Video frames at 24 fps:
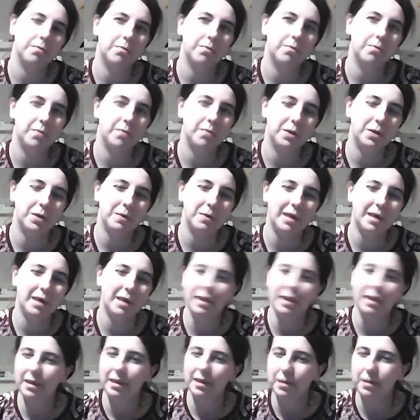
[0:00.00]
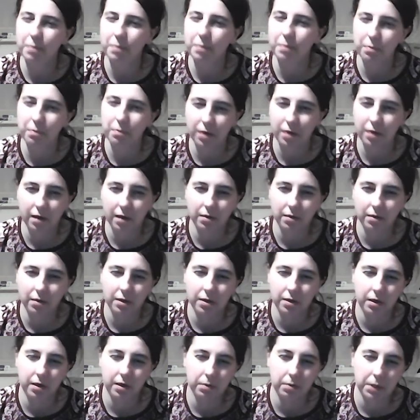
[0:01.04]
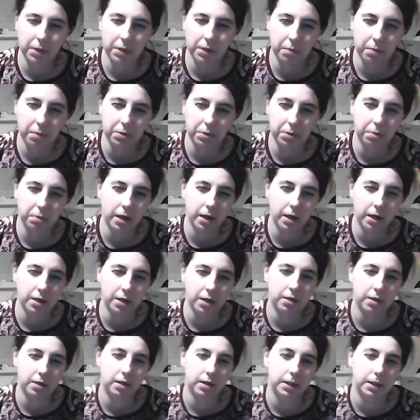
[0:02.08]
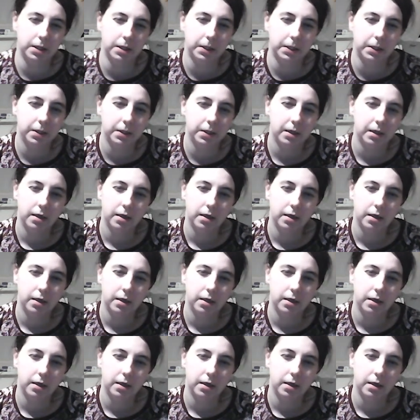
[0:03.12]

I do feel a little bit proud that I was able to recognise